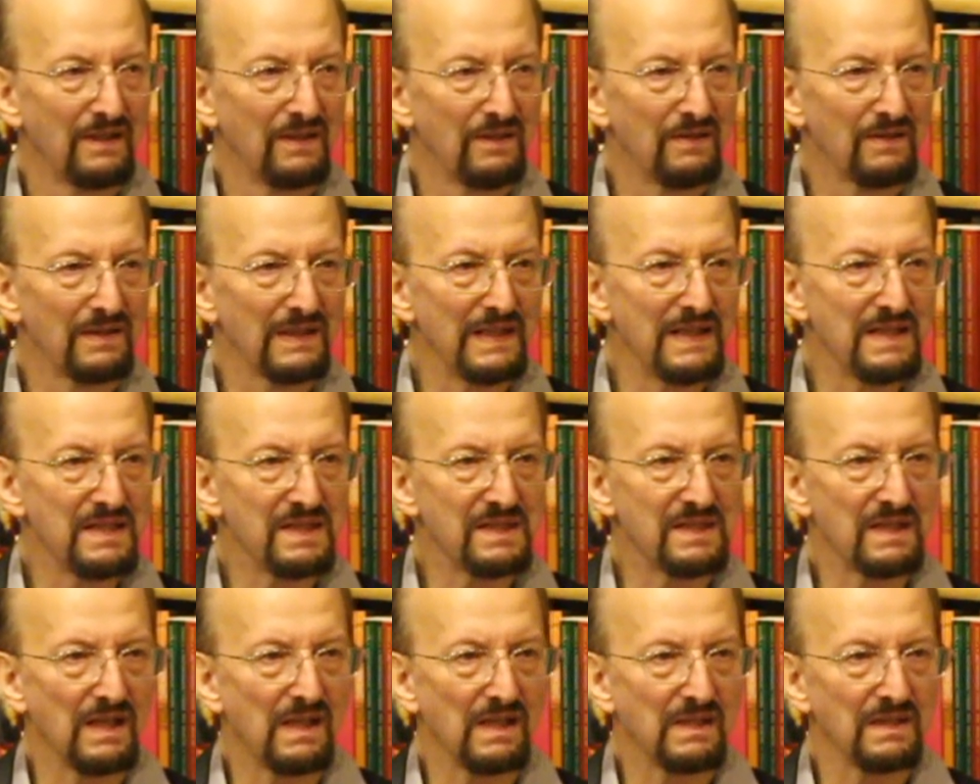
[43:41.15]
you at least
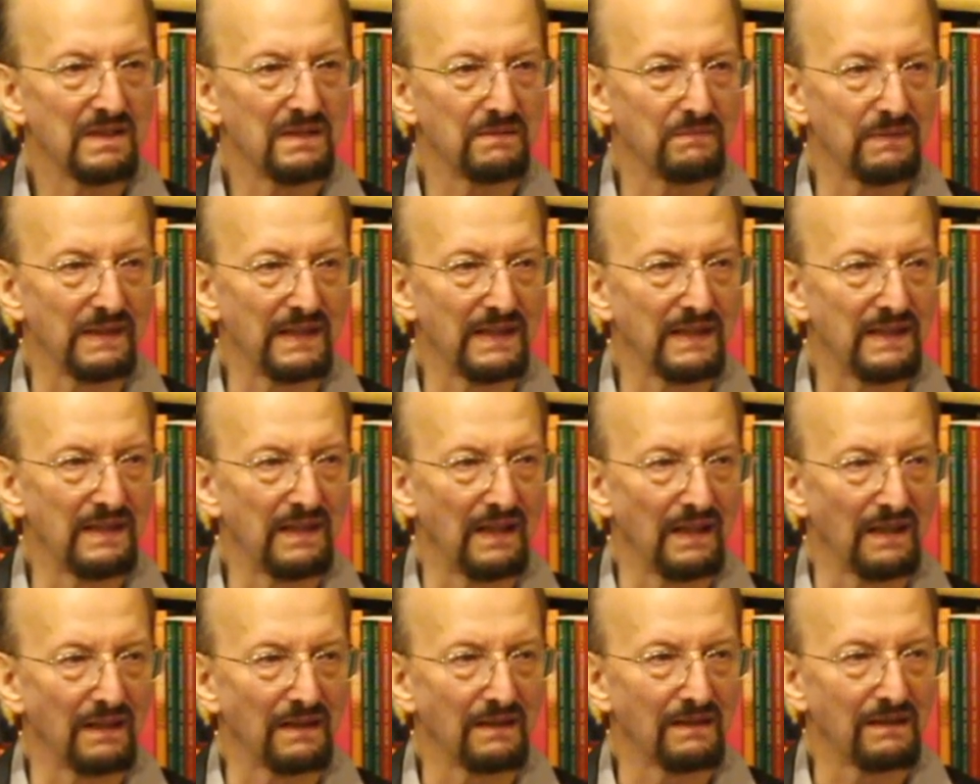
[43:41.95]
start at the beginning.